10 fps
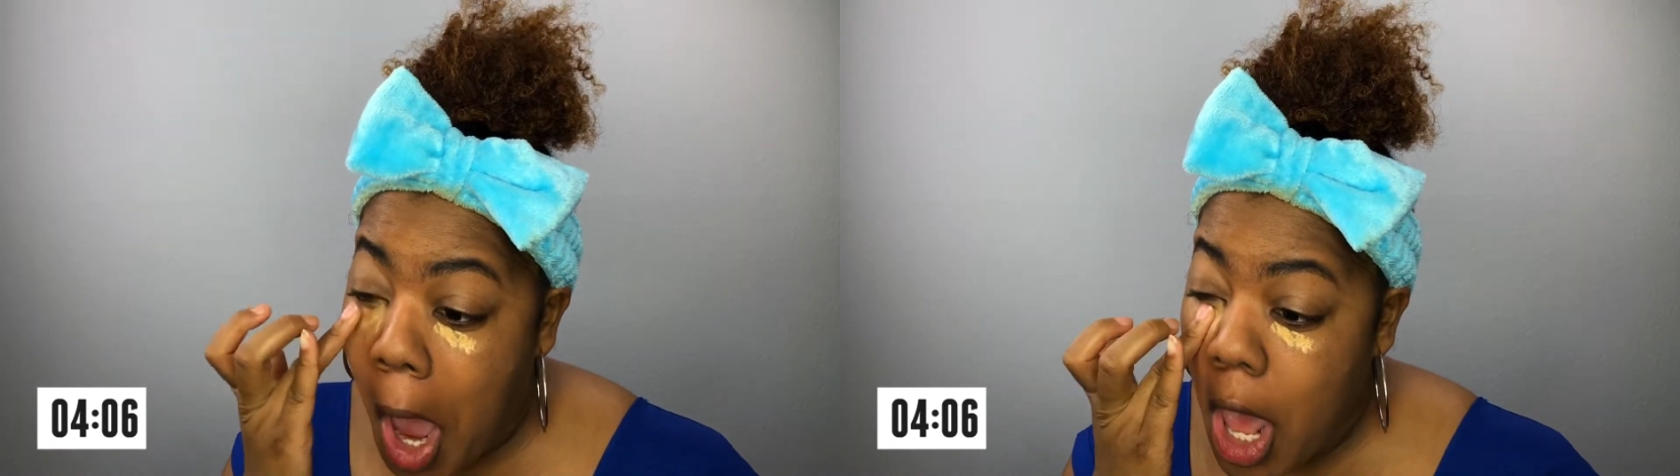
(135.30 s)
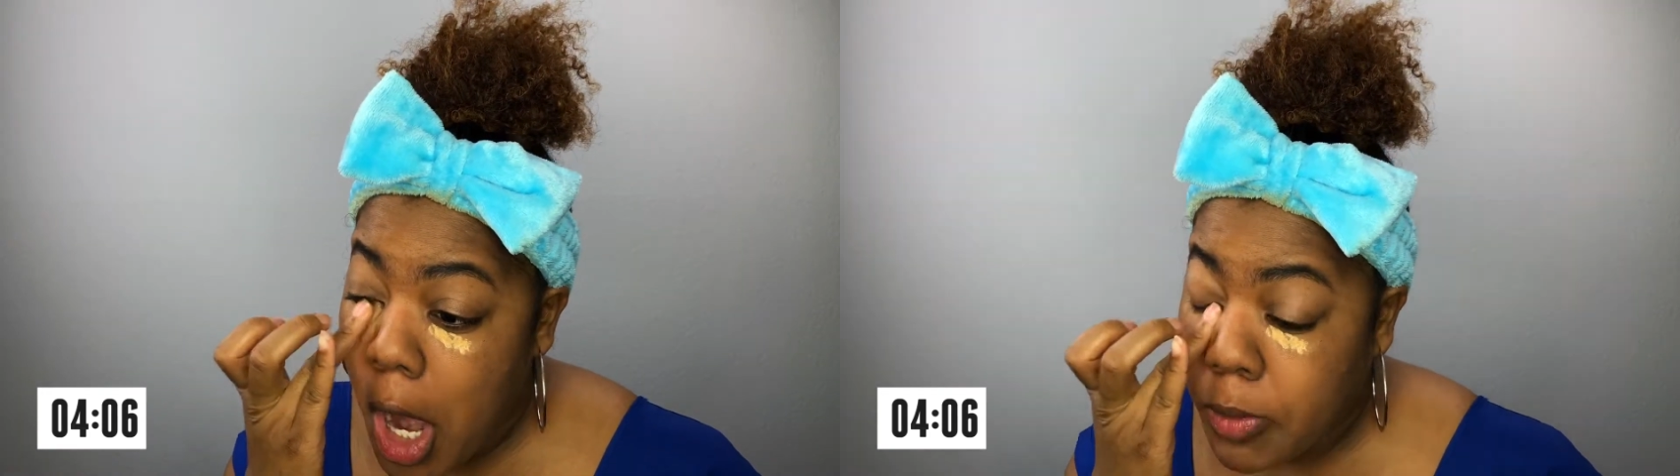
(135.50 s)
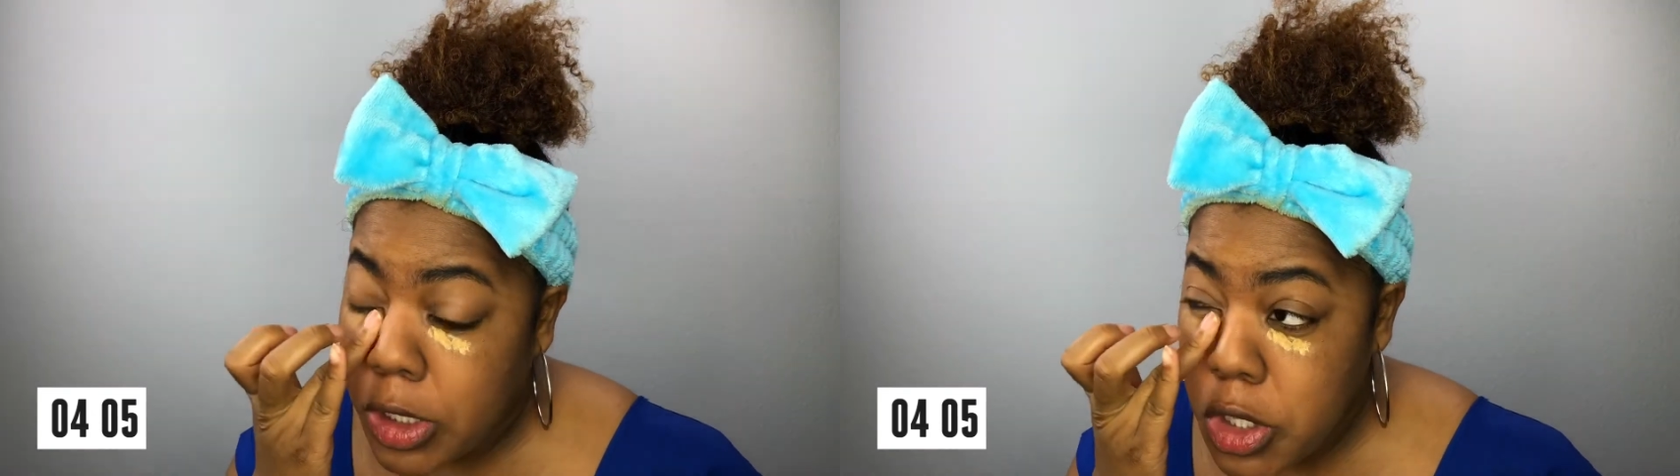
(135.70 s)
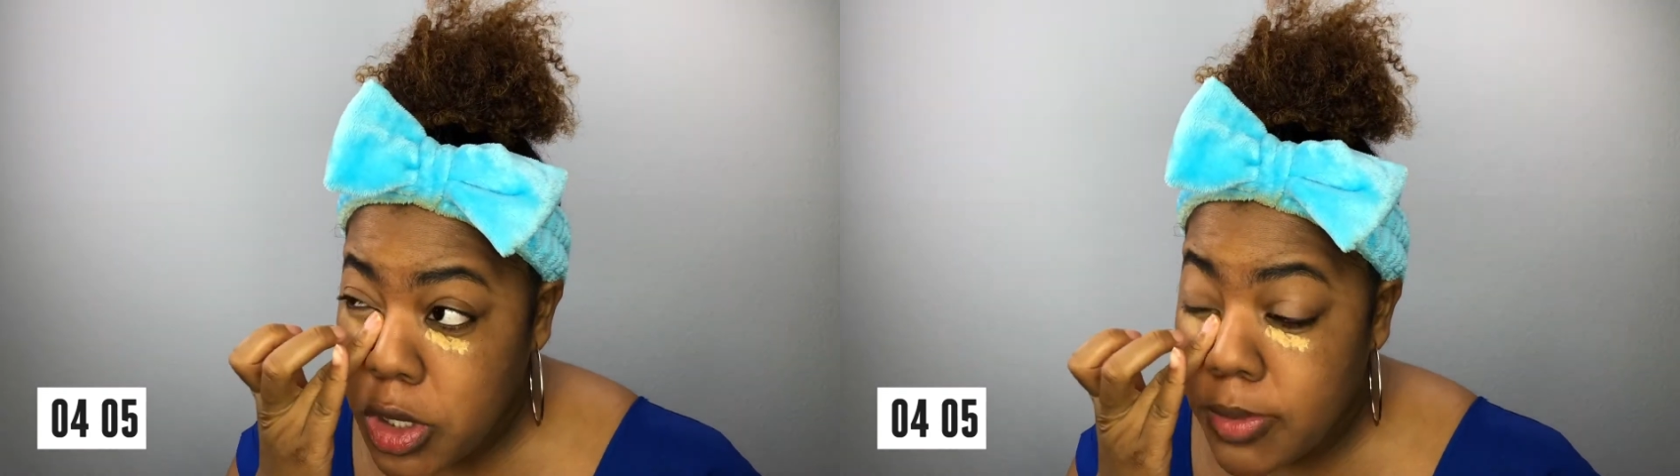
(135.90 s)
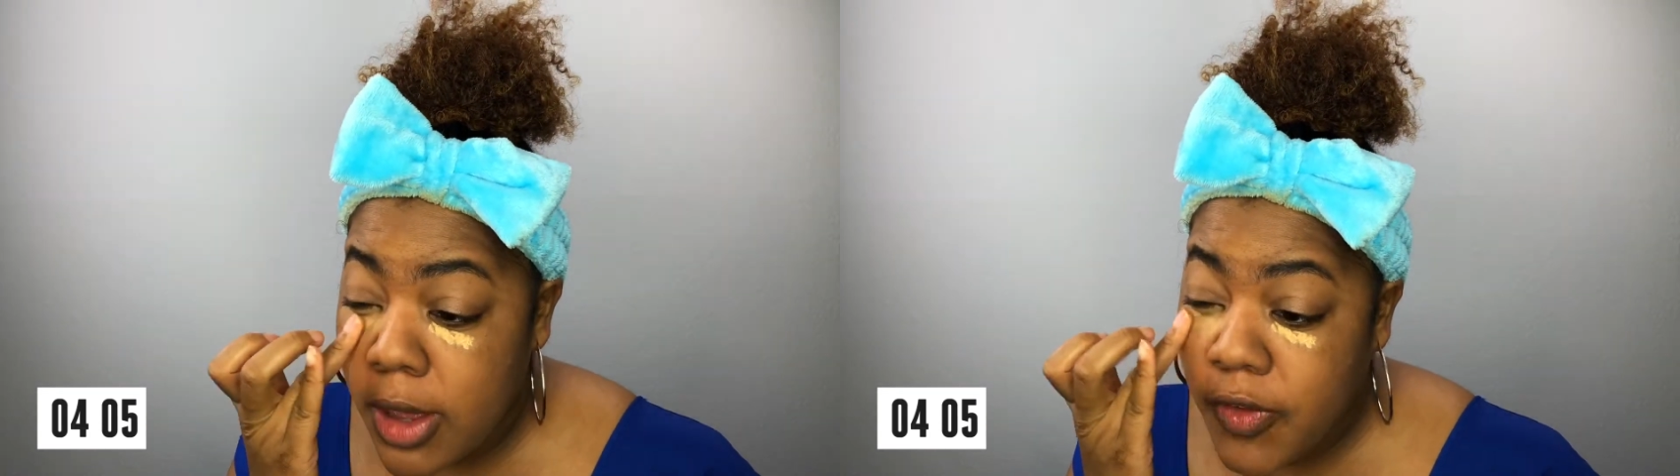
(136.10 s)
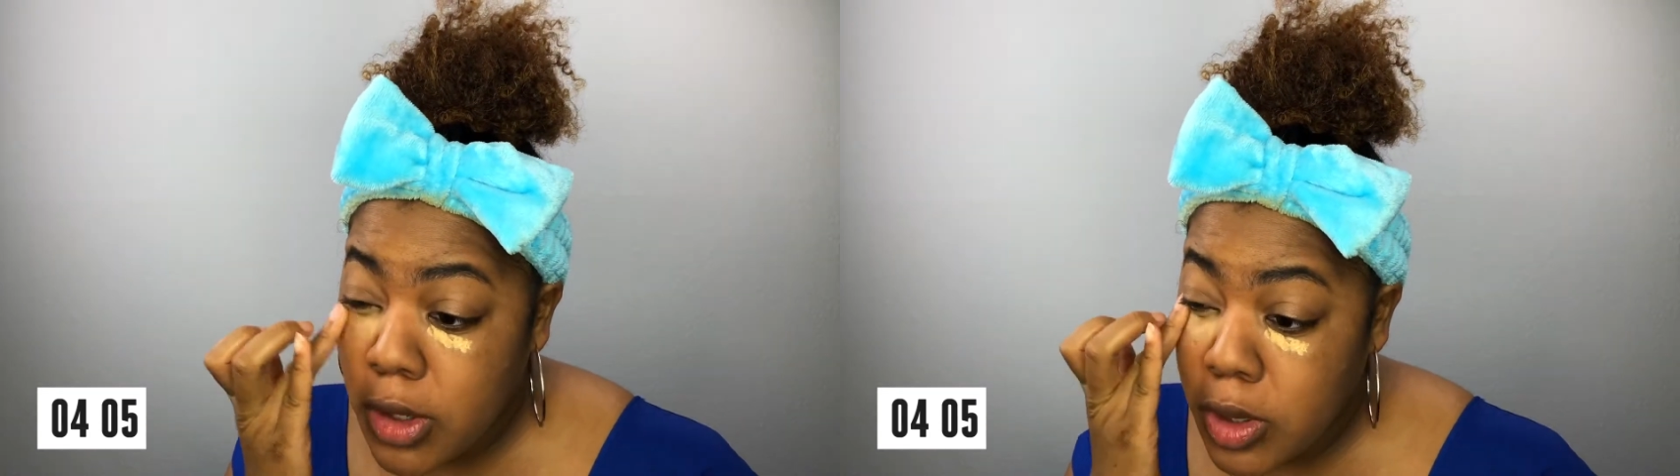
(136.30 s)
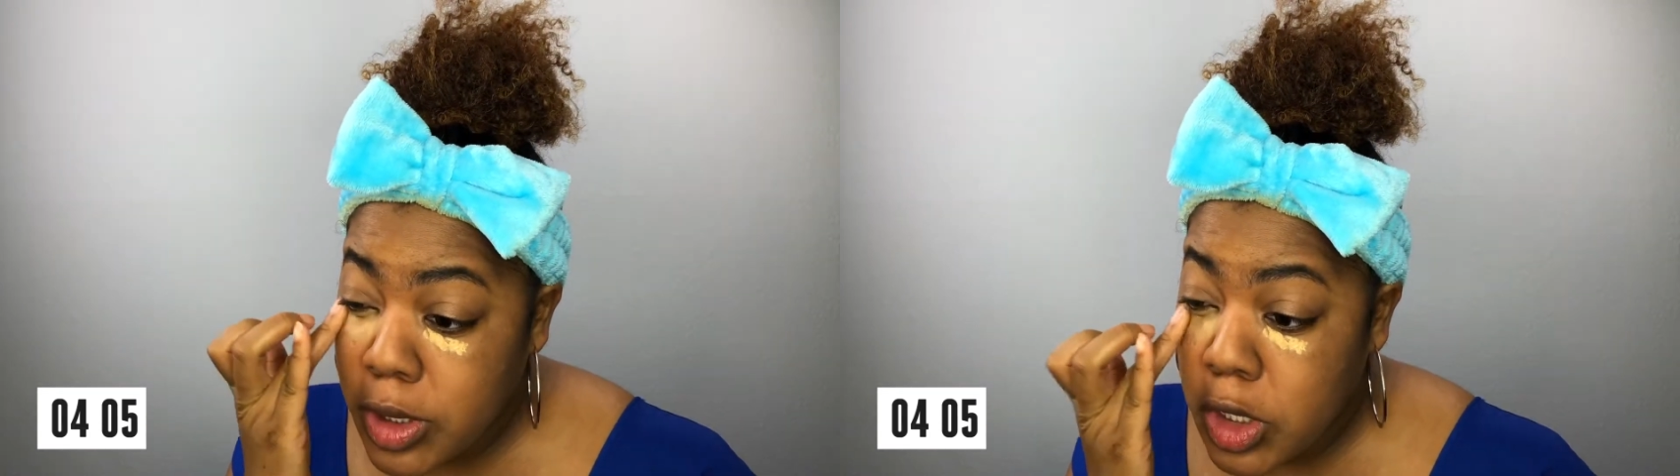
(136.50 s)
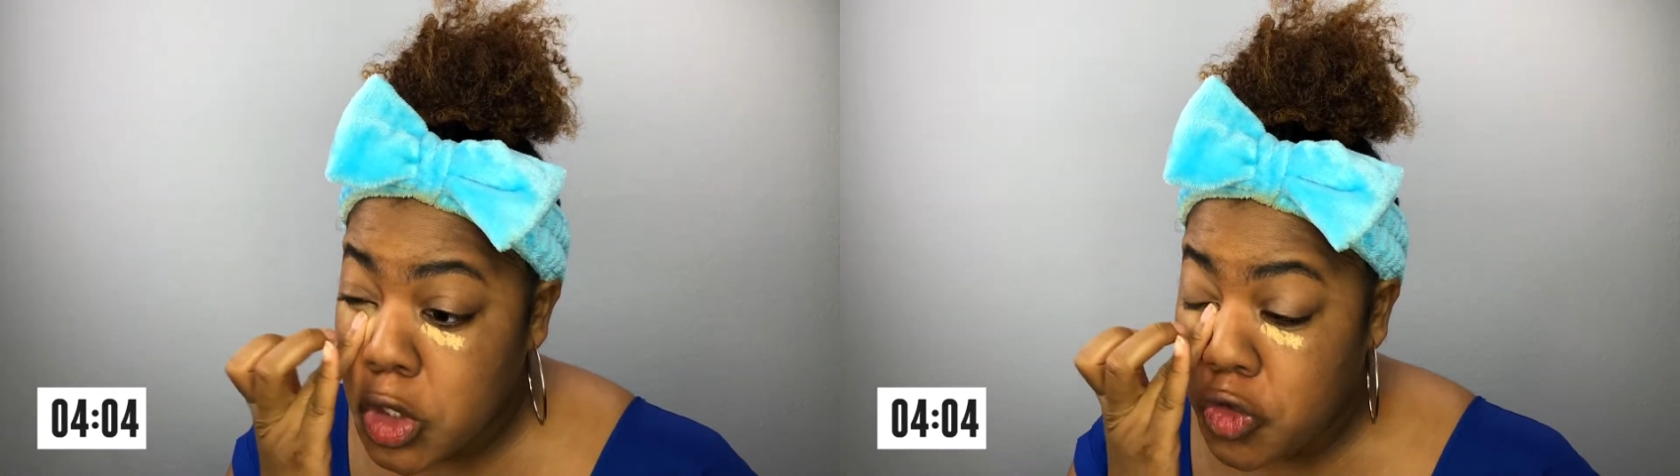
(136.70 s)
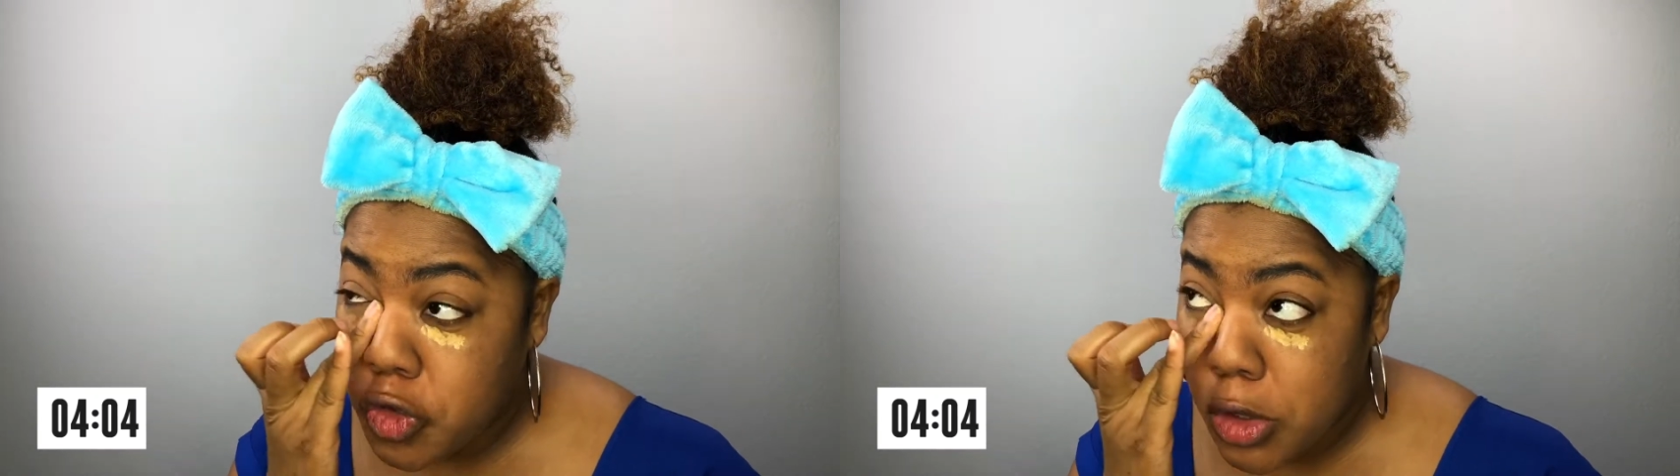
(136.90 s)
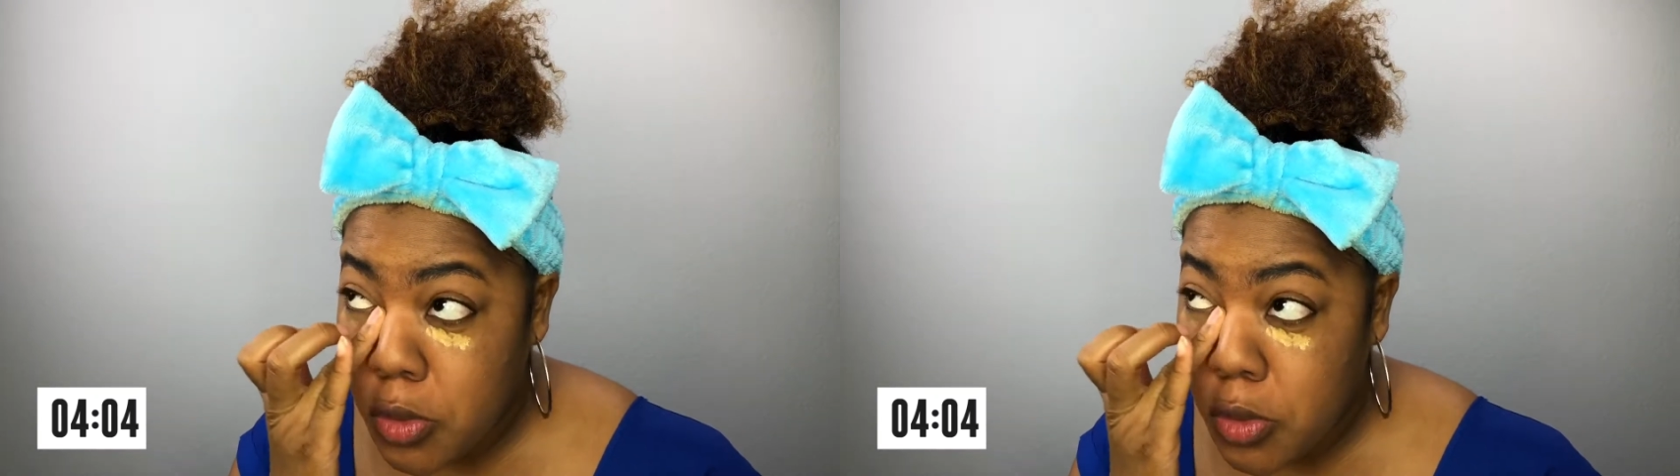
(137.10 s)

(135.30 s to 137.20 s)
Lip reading: And I'm going to use my fingers because usually